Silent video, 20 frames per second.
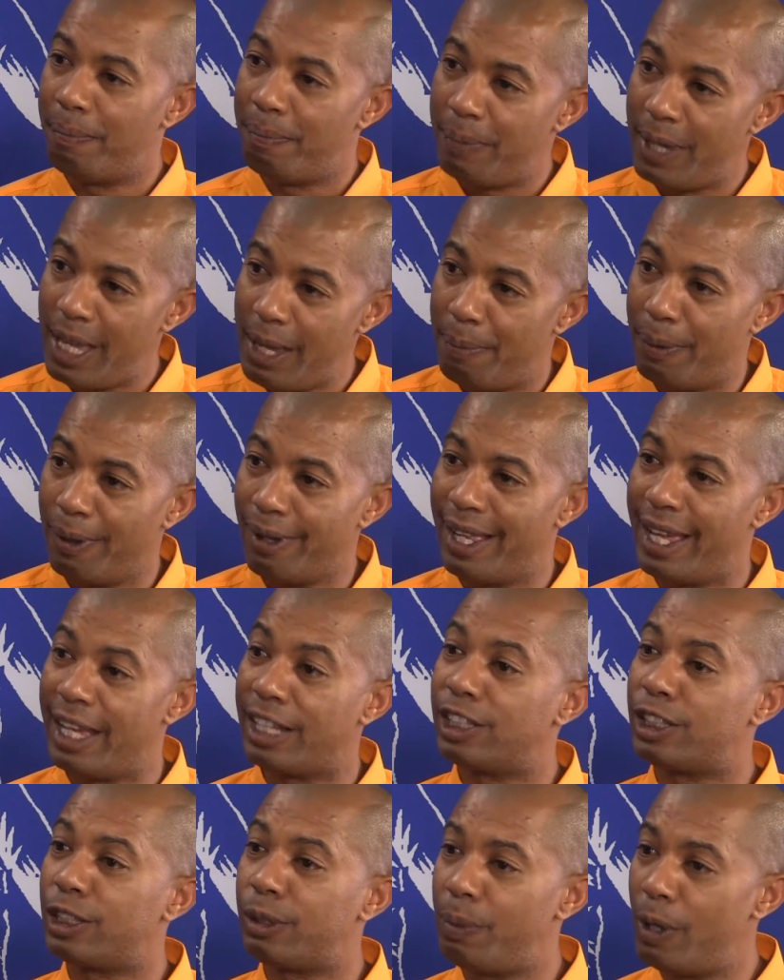people
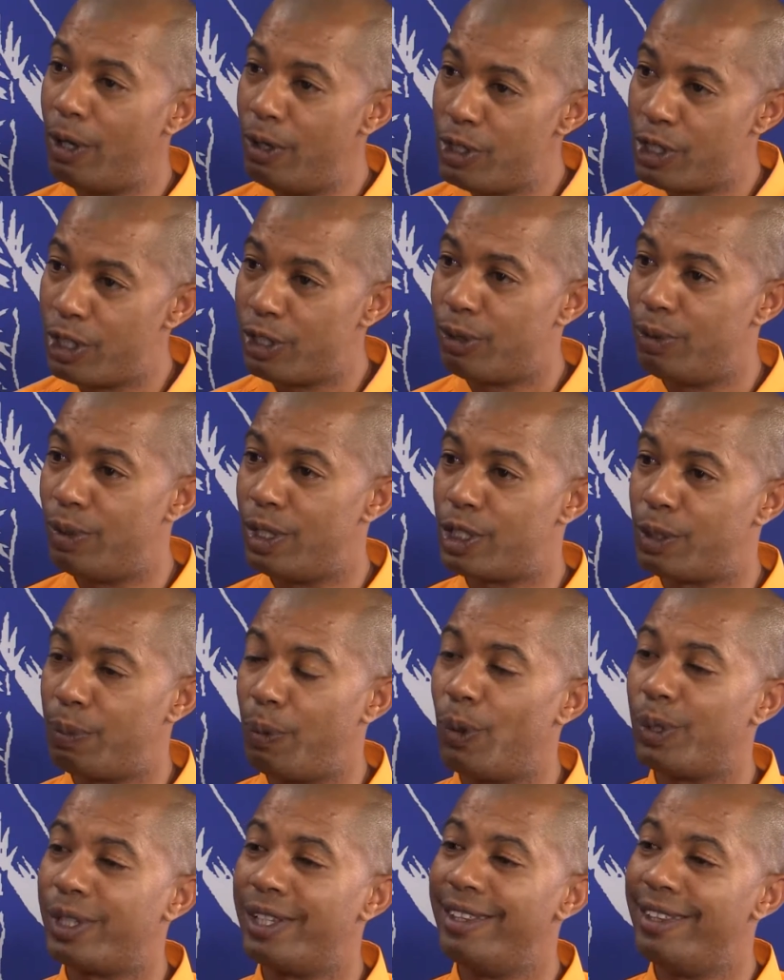exposure to a
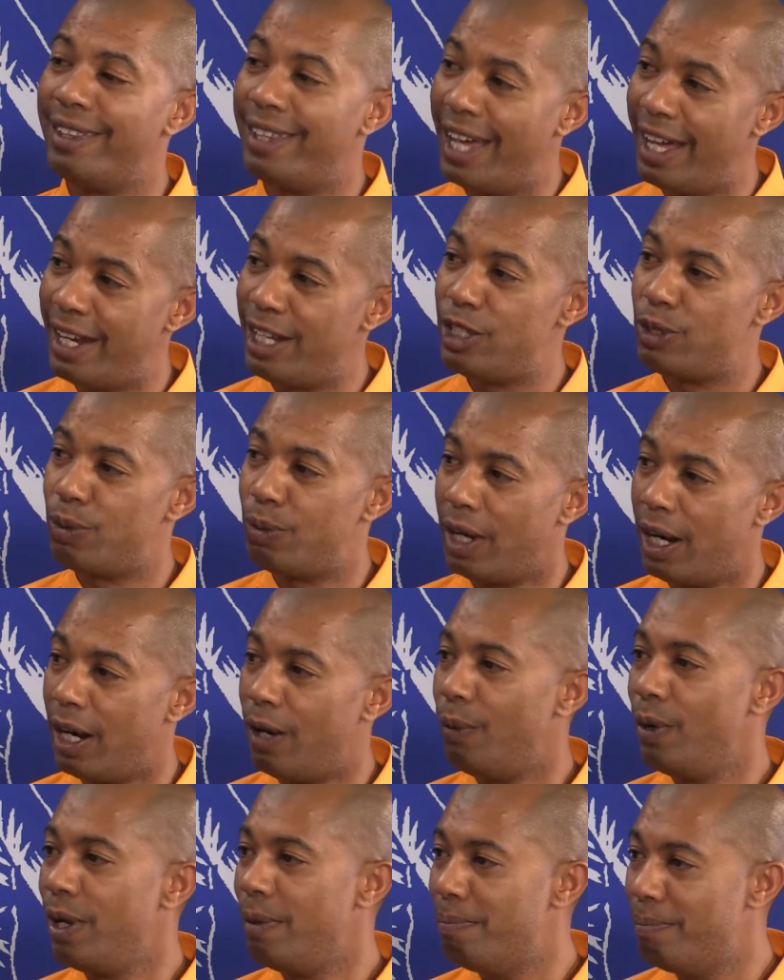sport, and that is why
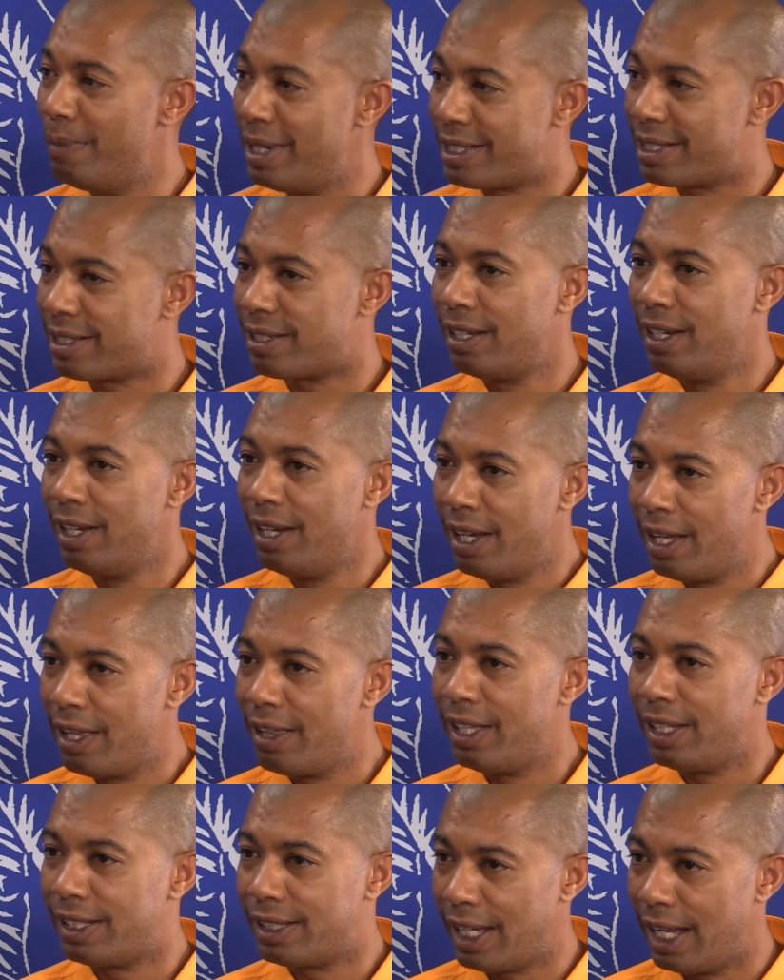we missed
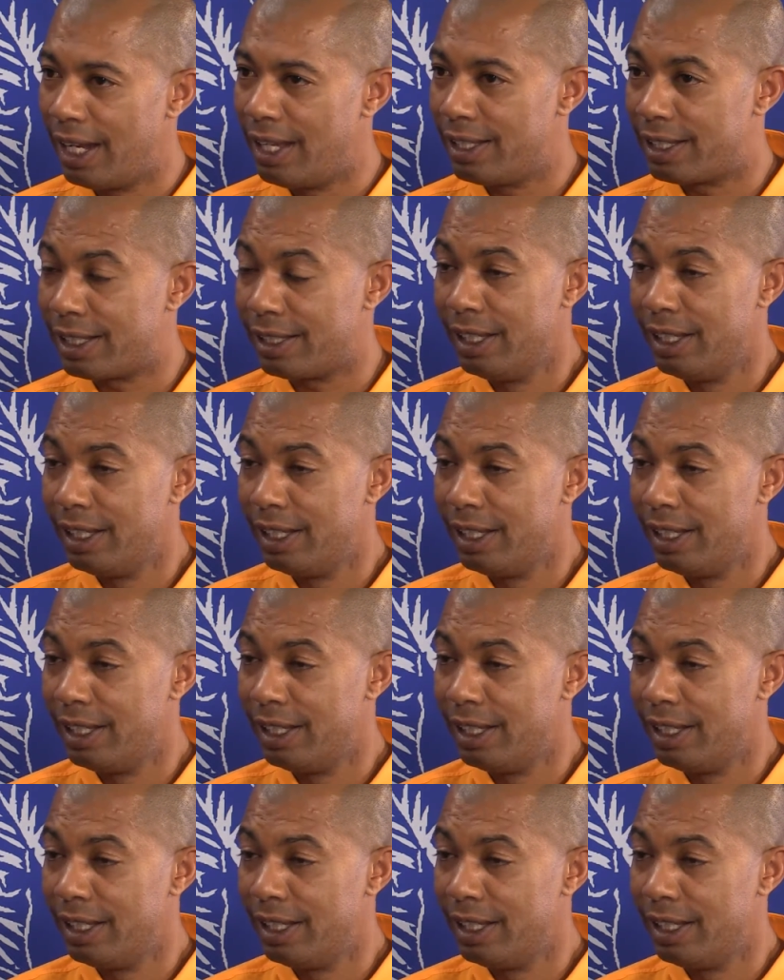the talent.